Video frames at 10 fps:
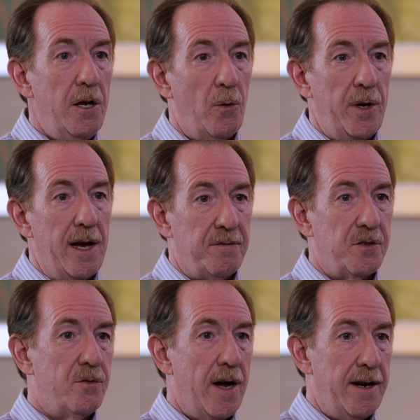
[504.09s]
We have
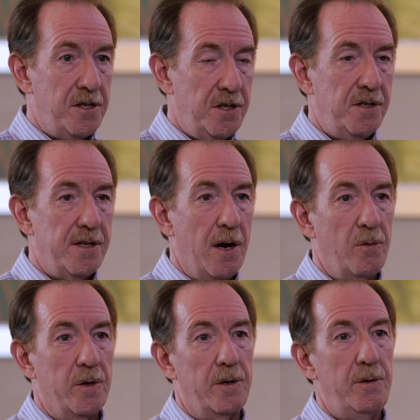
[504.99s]
strategies that
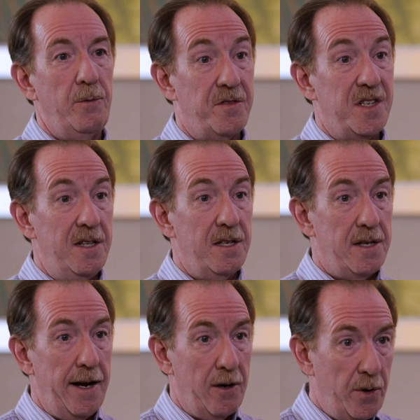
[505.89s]
we've seen the
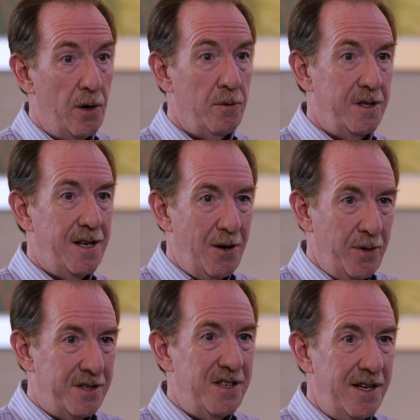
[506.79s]
data, we own the data,
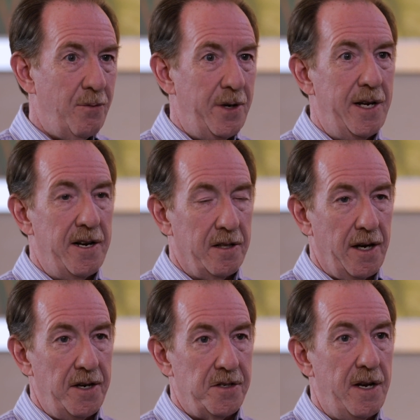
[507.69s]
we see it, we
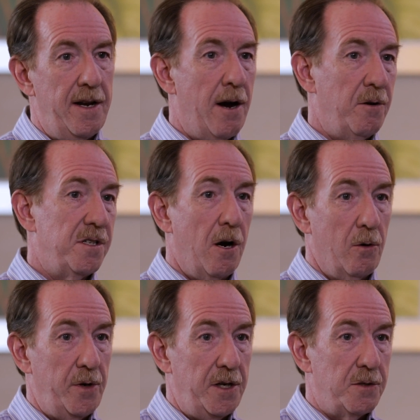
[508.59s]
analyze it. Now it's
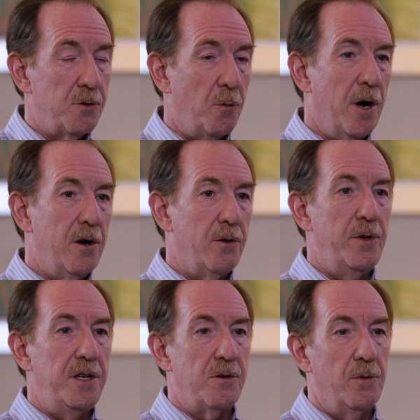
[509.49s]
outreach. So part of the
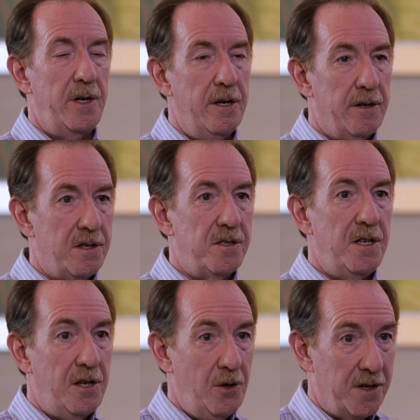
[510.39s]
reason we're here at the
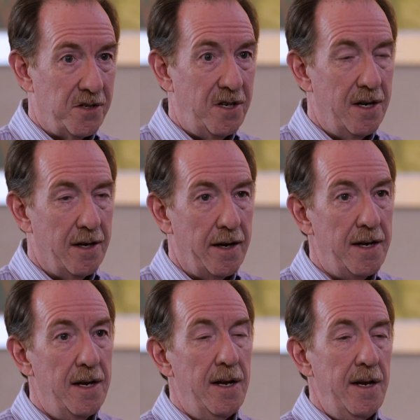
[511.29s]

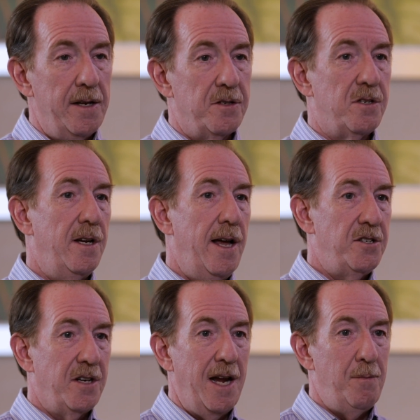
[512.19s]
CQSDI is to
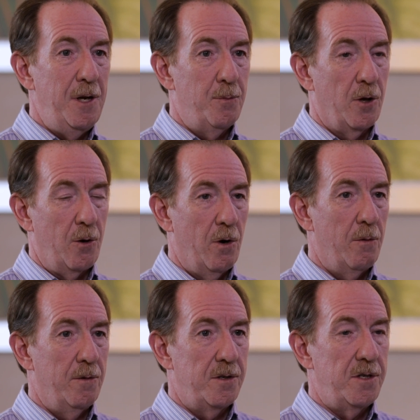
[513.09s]
educate people on
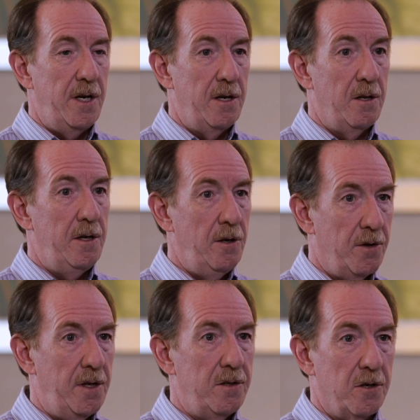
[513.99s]
what we're seeing.
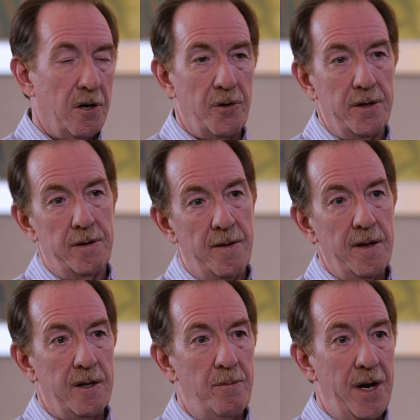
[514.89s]
That these are all the
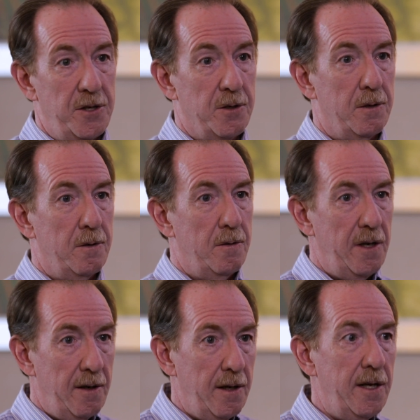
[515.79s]
major
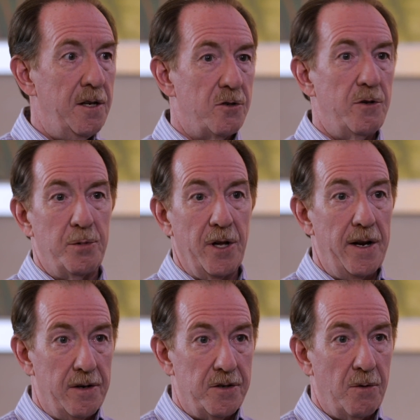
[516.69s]
industry
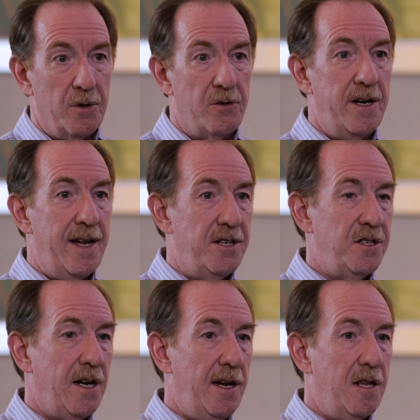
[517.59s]
players, and we're trying to
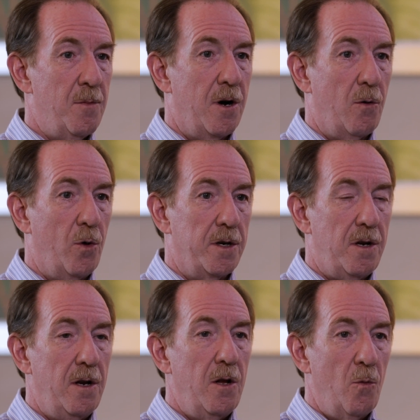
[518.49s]
educate them on
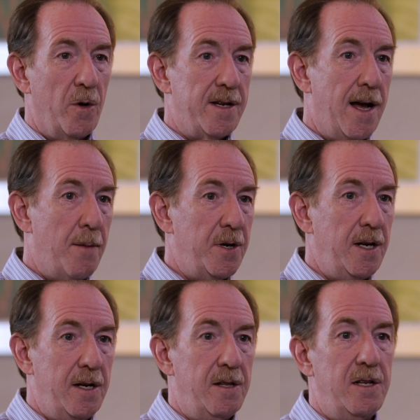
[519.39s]
what's
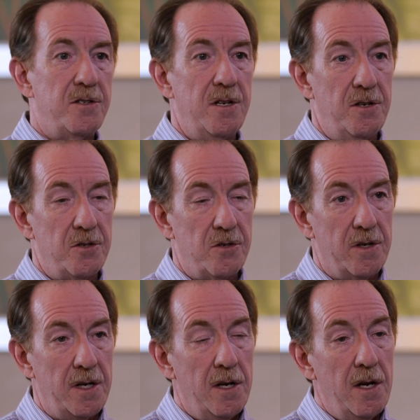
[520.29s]
happening in this
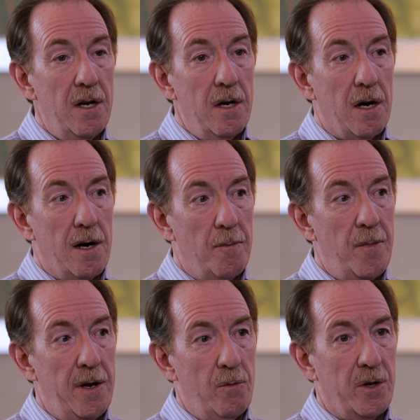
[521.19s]
industry,
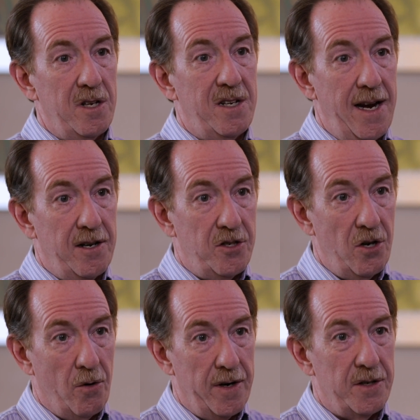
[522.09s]
and what the data is
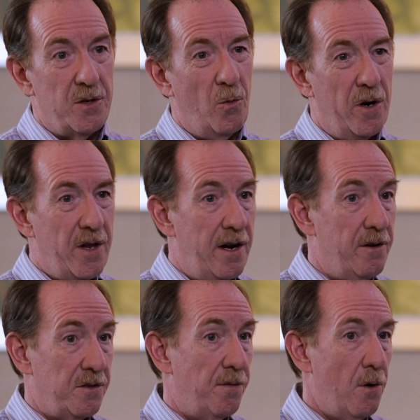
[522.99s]
showing us and where the
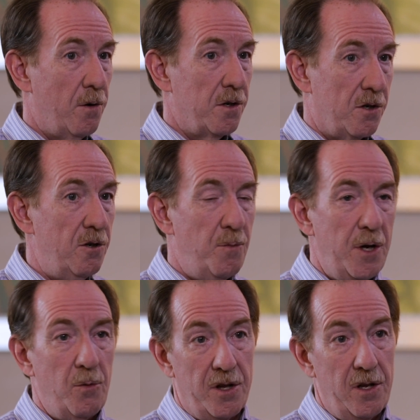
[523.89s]
areas of focus could
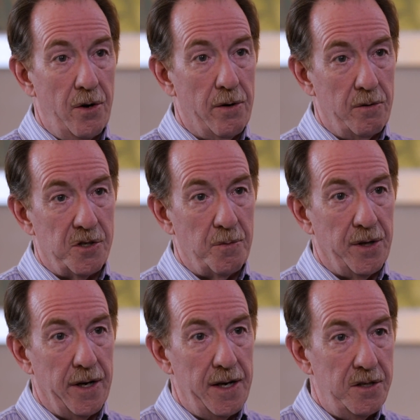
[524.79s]
be within their own
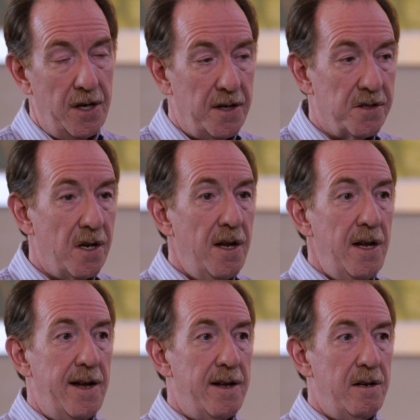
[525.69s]
supply chains.
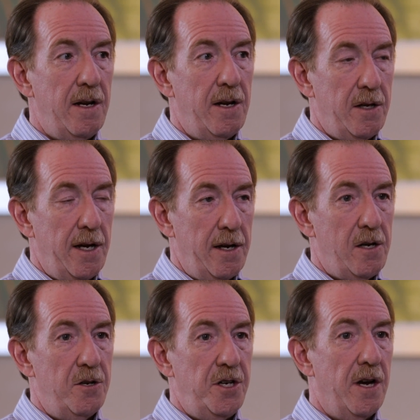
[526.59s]
And the
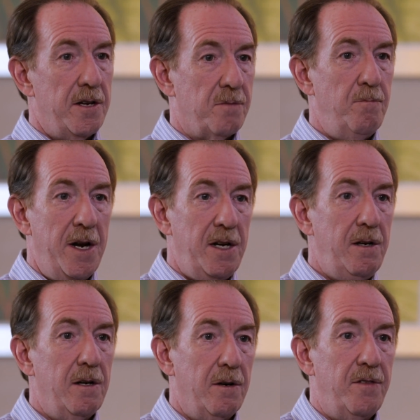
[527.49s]
AQG has
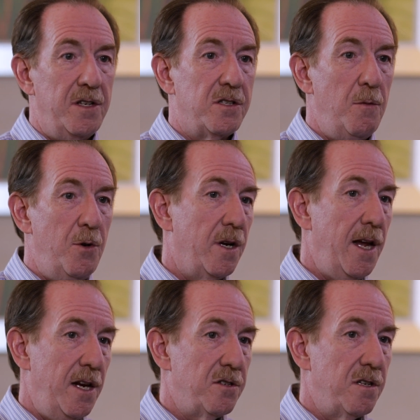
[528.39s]
many of these
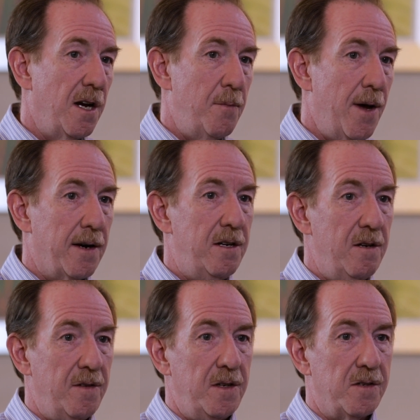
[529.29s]
communication type
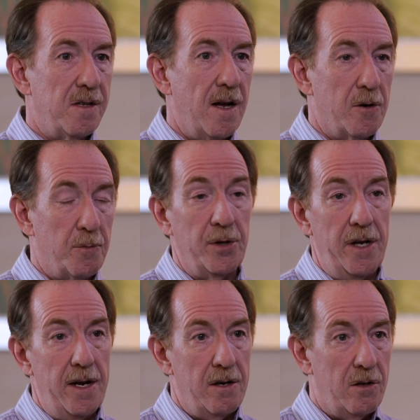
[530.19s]
activities that are
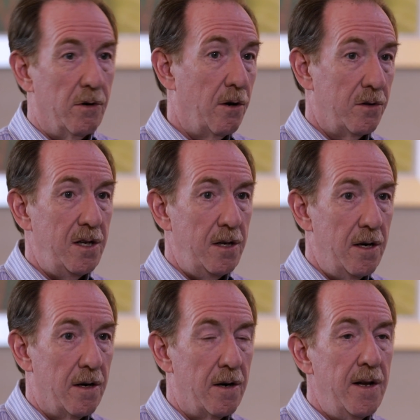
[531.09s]
planned throughout the
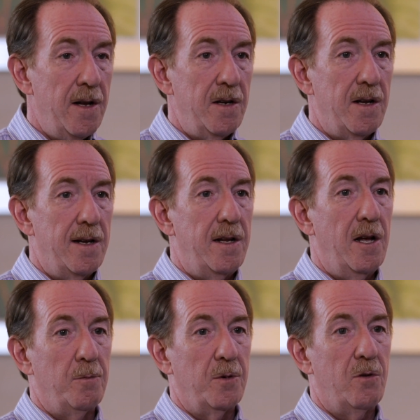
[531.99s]
year to
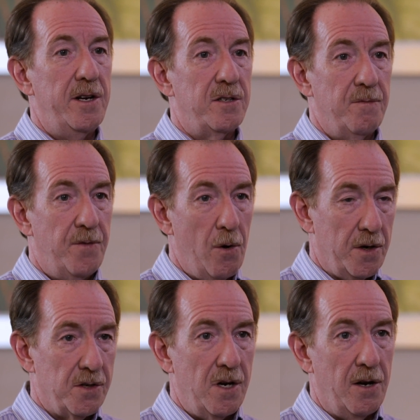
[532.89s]
help create some
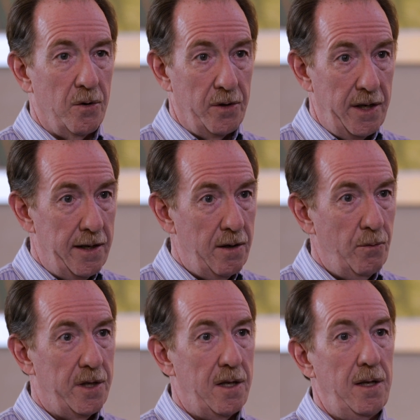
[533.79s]
focus, not only
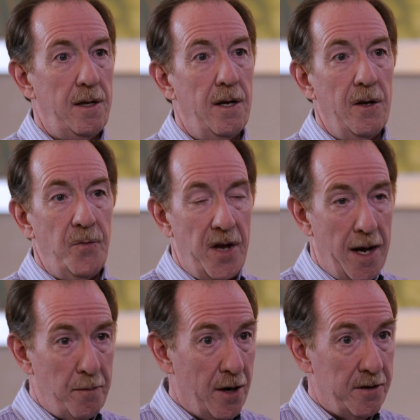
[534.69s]
with the
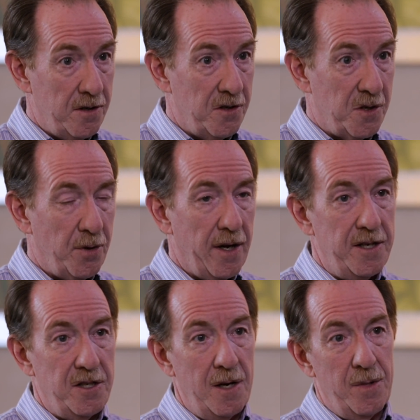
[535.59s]
top parts of the
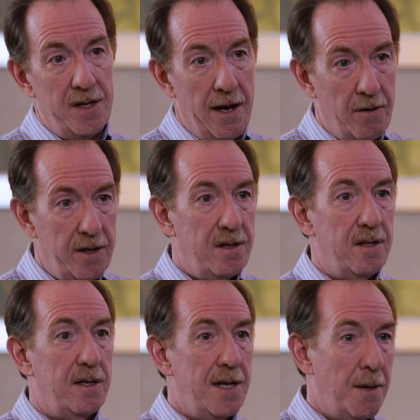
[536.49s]
supply chain, but down
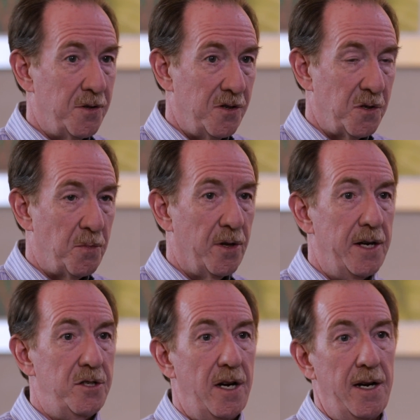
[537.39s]
into the depths of the
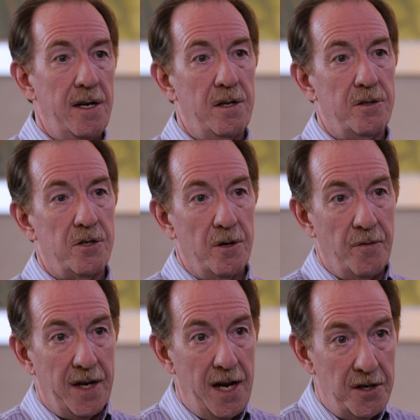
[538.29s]
supply chain, the
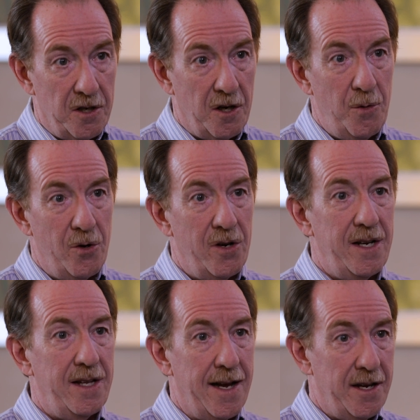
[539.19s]
certification
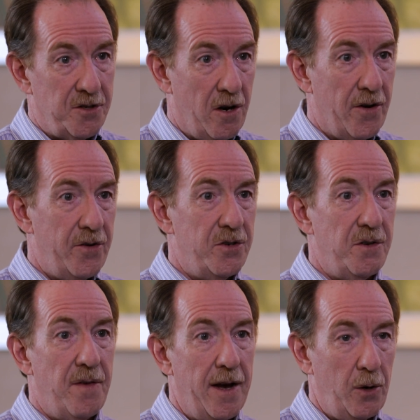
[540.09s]
community that has
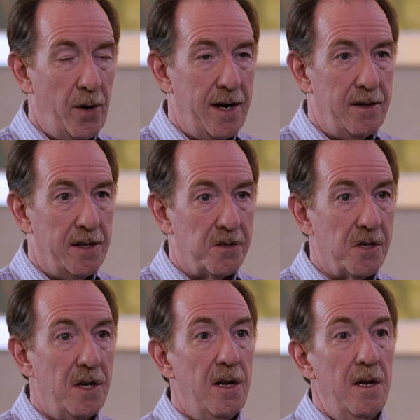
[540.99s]
auditors evaluating this.